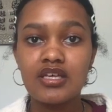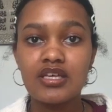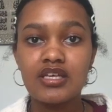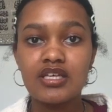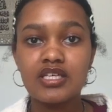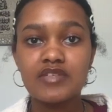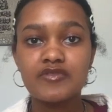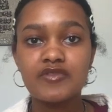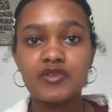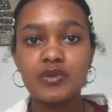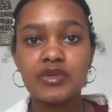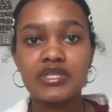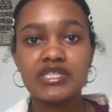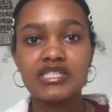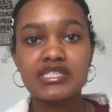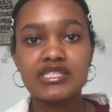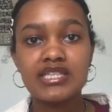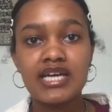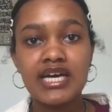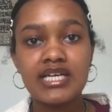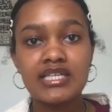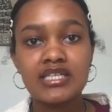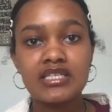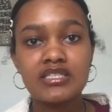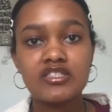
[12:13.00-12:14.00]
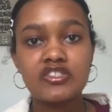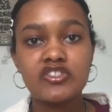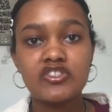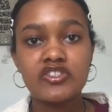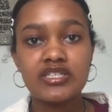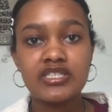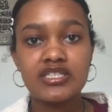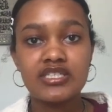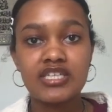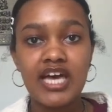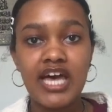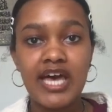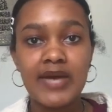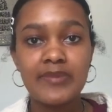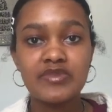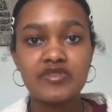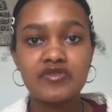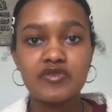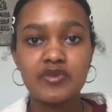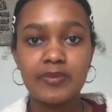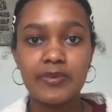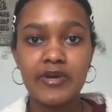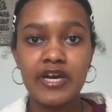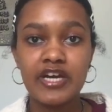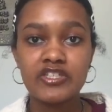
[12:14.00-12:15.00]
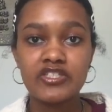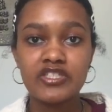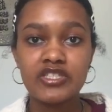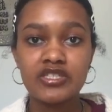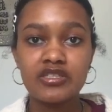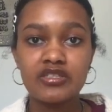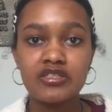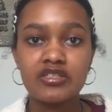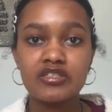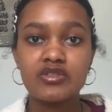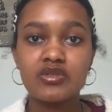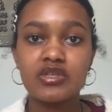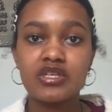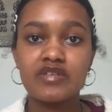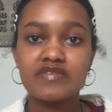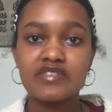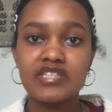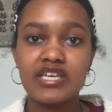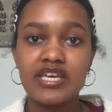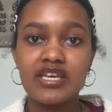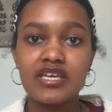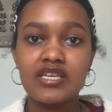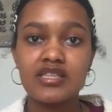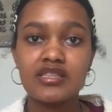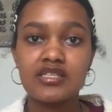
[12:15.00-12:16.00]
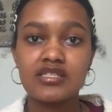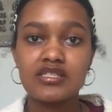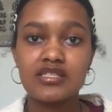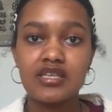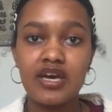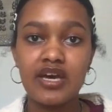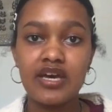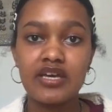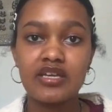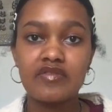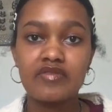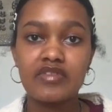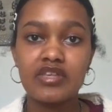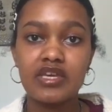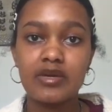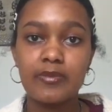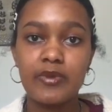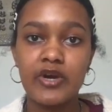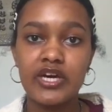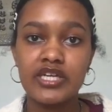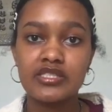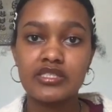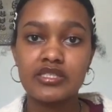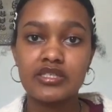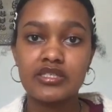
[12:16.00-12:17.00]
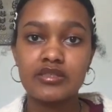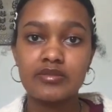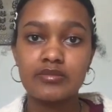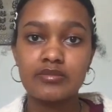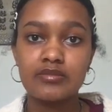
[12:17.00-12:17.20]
If you are silent during times of oppression, then you have taken the side of the oppressor.